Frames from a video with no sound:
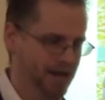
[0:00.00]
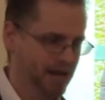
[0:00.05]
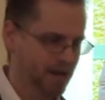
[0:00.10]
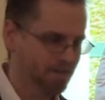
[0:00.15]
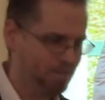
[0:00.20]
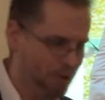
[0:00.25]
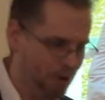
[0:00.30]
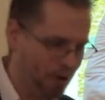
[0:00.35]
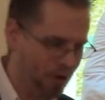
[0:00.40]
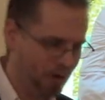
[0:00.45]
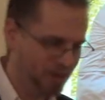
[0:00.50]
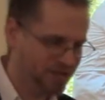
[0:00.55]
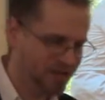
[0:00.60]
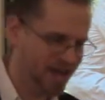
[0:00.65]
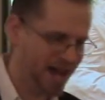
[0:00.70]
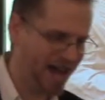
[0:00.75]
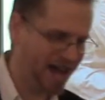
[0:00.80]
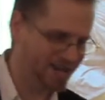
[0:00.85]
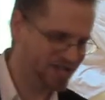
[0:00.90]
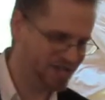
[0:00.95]
And Paul
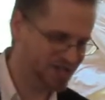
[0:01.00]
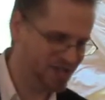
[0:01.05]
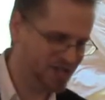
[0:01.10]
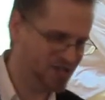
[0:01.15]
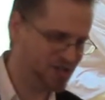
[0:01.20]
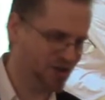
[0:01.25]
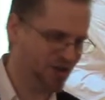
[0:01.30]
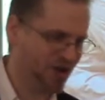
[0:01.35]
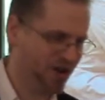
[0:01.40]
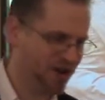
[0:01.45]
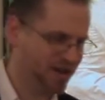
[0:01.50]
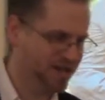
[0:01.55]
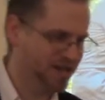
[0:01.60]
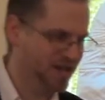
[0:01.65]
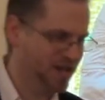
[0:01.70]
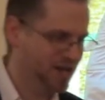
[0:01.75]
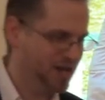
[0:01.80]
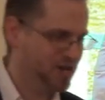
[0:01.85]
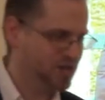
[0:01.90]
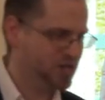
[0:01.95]
tacks this
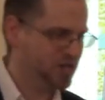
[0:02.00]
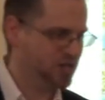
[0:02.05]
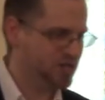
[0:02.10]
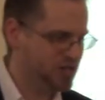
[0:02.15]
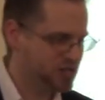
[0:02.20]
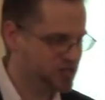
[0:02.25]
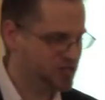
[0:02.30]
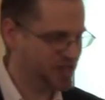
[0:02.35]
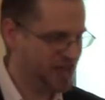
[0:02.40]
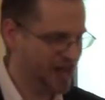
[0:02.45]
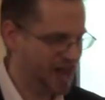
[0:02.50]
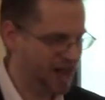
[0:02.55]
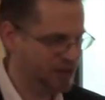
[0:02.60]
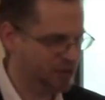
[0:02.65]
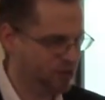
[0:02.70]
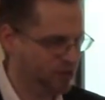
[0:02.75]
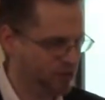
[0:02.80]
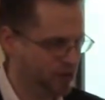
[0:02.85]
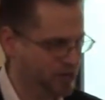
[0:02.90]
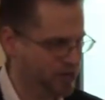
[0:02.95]
on to this
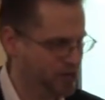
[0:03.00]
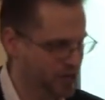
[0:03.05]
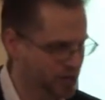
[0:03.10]
category,